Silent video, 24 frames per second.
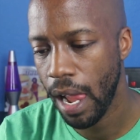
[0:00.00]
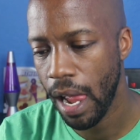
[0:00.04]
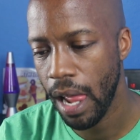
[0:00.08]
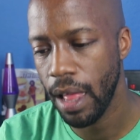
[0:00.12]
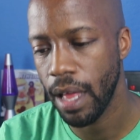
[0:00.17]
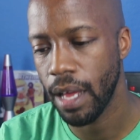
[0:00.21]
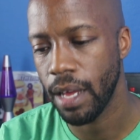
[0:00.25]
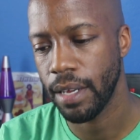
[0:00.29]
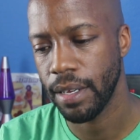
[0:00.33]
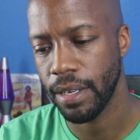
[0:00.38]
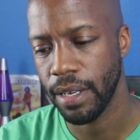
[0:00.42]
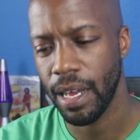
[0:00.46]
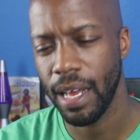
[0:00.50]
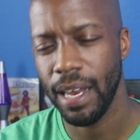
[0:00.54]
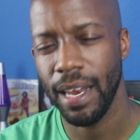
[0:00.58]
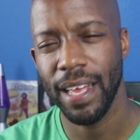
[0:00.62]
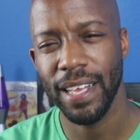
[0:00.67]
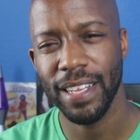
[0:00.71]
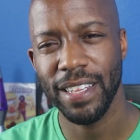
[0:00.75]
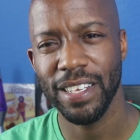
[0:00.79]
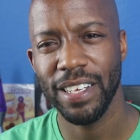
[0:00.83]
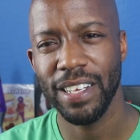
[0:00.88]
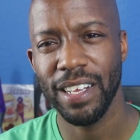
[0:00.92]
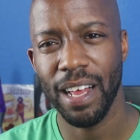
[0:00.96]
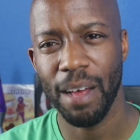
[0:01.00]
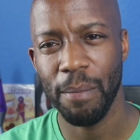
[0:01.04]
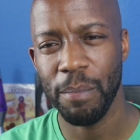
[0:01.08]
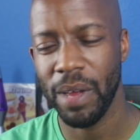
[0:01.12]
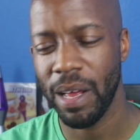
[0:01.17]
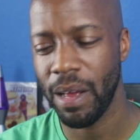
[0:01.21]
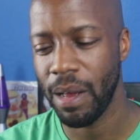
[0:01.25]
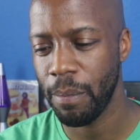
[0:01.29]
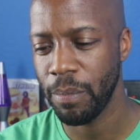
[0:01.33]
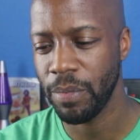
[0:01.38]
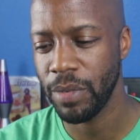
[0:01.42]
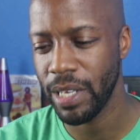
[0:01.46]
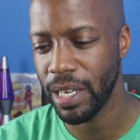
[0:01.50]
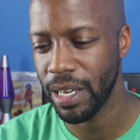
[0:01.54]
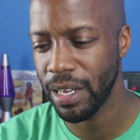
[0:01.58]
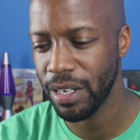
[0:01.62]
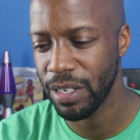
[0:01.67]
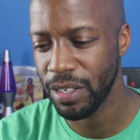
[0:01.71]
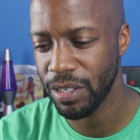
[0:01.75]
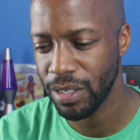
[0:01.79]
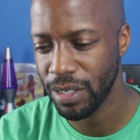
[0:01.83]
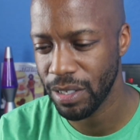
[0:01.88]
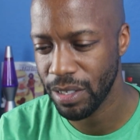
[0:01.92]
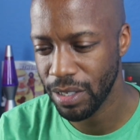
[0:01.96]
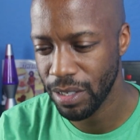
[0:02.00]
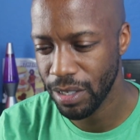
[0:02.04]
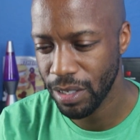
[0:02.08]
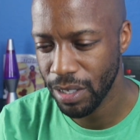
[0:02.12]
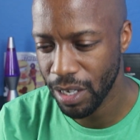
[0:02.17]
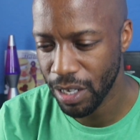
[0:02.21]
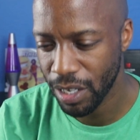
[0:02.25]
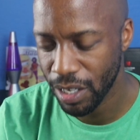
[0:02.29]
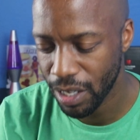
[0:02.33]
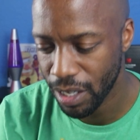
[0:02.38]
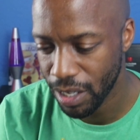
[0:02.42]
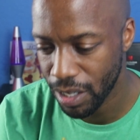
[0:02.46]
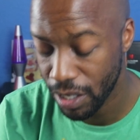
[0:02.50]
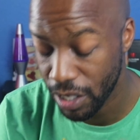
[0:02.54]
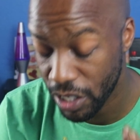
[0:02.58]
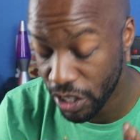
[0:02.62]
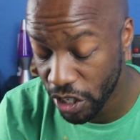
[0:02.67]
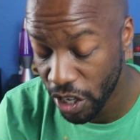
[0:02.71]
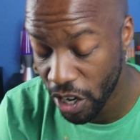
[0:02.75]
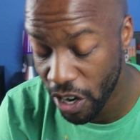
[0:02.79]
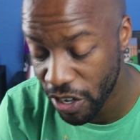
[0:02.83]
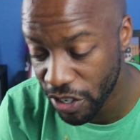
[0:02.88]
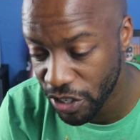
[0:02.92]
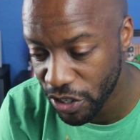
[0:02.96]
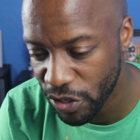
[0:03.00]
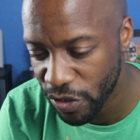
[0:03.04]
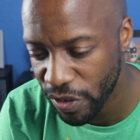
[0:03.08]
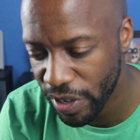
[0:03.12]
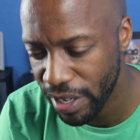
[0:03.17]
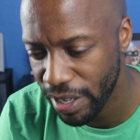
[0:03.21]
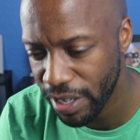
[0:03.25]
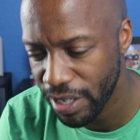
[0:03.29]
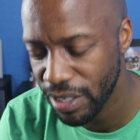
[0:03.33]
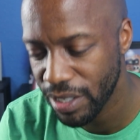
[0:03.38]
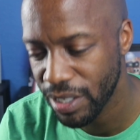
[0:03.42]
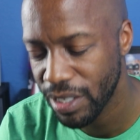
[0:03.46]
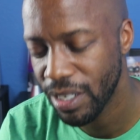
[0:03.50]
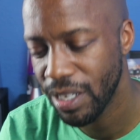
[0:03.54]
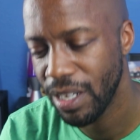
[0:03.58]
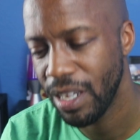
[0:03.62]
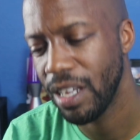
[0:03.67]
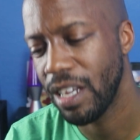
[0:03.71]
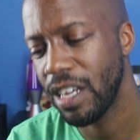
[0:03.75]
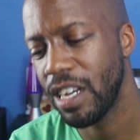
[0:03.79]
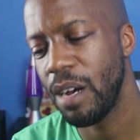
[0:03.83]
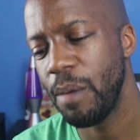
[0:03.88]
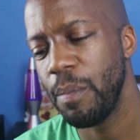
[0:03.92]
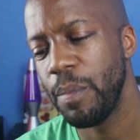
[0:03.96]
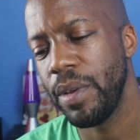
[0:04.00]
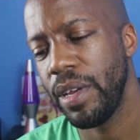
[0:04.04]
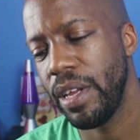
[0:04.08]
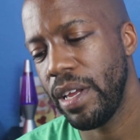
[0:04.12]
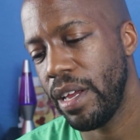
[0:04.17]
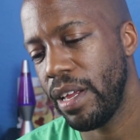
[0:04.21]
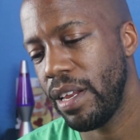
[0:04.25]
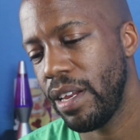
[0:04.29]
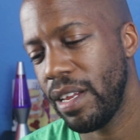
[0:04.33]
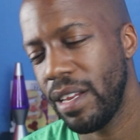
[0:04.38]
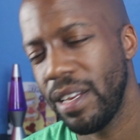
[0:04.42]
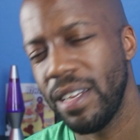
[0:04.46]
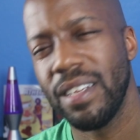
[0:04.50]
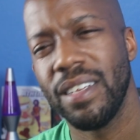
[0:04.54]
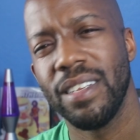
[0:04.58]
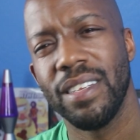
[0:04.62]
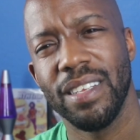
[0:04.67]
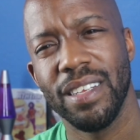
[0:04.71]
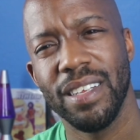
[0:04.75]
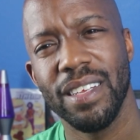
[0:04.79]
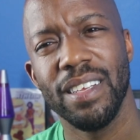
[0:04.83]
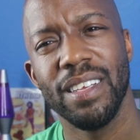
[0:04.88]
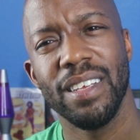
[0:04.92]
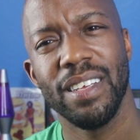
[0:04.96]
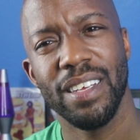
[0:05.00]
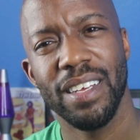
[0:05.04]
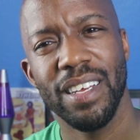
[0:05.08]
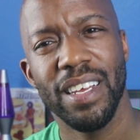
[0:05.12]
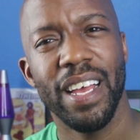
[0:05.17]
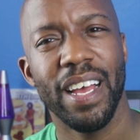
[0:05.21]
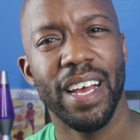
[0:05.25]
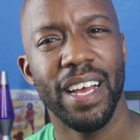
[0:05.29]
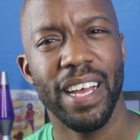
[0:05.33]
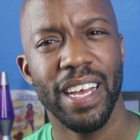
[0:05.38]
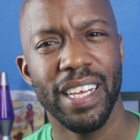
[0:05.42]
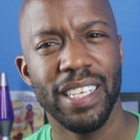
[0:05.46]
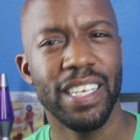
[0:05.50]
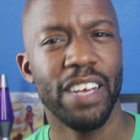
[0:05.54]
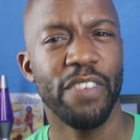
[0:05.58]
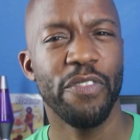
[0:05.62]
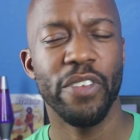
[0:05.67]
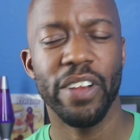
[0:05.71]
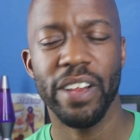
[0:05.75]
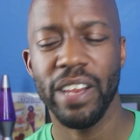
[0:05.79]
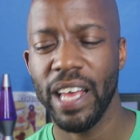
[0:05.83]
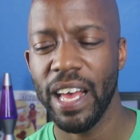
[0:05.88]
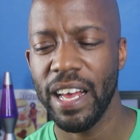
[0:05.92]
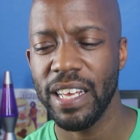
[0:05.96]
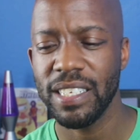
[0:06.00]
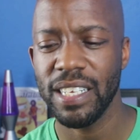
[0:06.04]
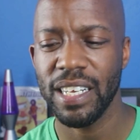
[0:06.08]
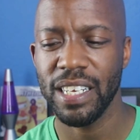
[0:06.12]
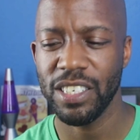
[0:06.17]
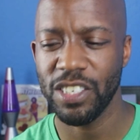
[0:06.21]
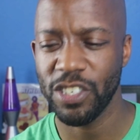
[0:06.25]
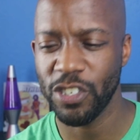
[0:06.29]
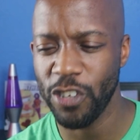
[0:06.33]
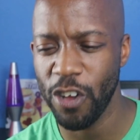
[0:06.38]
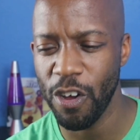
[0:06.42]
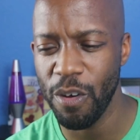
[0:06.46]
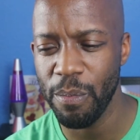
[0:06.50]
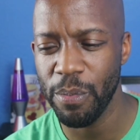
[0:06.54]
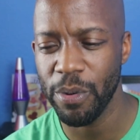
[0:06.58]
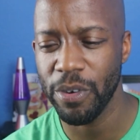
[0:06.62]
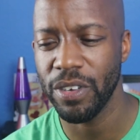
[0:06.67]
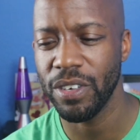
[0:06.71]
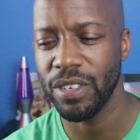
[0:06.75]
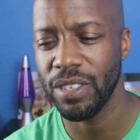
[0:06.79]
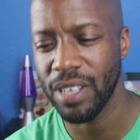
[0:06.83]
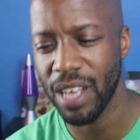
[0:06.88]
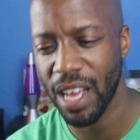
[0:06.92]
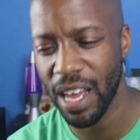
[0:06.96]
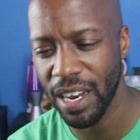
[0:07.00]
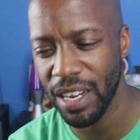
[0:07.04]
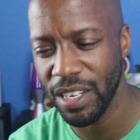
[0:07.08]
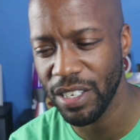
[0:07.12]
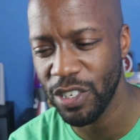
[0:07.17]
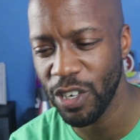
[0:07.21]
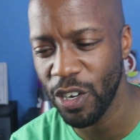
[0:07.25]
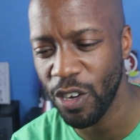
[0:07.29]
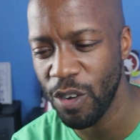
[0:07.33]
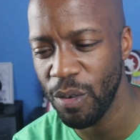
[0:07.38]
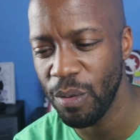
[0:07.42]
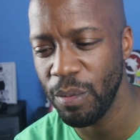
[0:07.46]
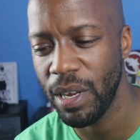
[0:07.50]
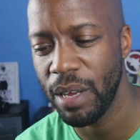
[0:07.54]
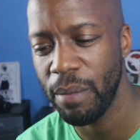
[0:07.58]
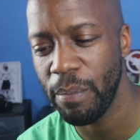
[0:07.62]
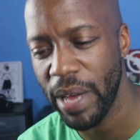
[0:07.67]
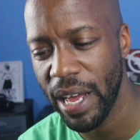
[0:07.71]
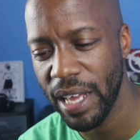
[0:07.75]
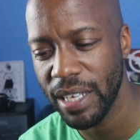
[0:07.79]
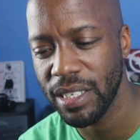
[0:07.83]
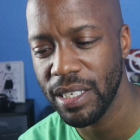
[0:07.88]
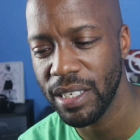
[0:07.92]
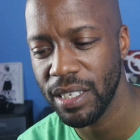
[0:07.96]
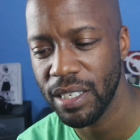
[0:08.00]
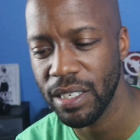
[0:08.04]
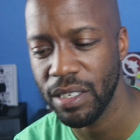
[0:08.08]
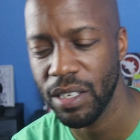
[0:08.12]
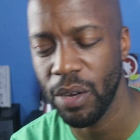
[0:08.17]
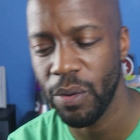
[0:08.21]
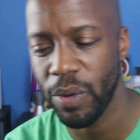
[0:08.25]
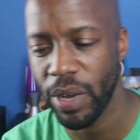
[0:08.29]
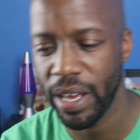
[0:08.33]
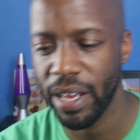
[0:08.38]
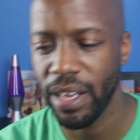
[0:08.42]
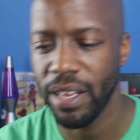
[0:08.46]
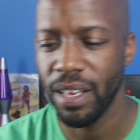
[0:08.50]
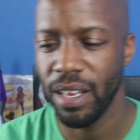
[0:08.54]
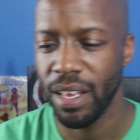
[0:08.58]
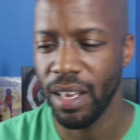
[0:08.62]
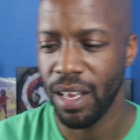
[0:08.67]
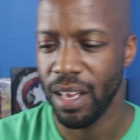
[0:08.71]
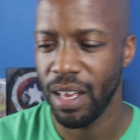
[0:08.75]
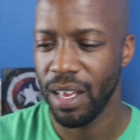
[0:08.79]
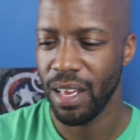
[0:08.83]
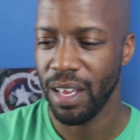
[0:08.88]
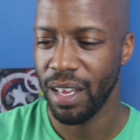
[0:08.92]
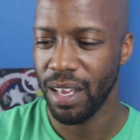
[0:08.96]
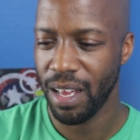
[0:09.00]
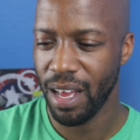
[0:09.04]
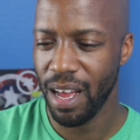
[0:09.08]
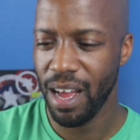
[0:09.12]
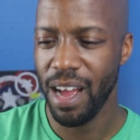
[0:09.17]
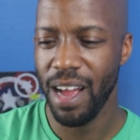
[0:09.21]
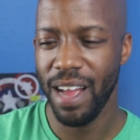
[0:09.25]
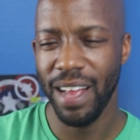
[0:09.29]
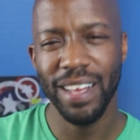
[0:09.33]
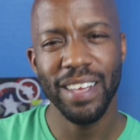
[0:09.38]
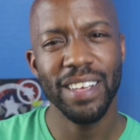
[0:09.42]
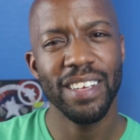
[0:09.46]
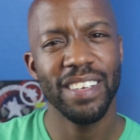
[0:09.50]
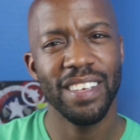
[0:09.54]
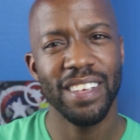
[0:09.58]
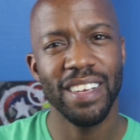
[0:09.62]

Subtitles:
yeah, I like the I'm digging the guitar strings coming in, and yeah, it definitely has that somber kind of tone that matches this. Okay, all right.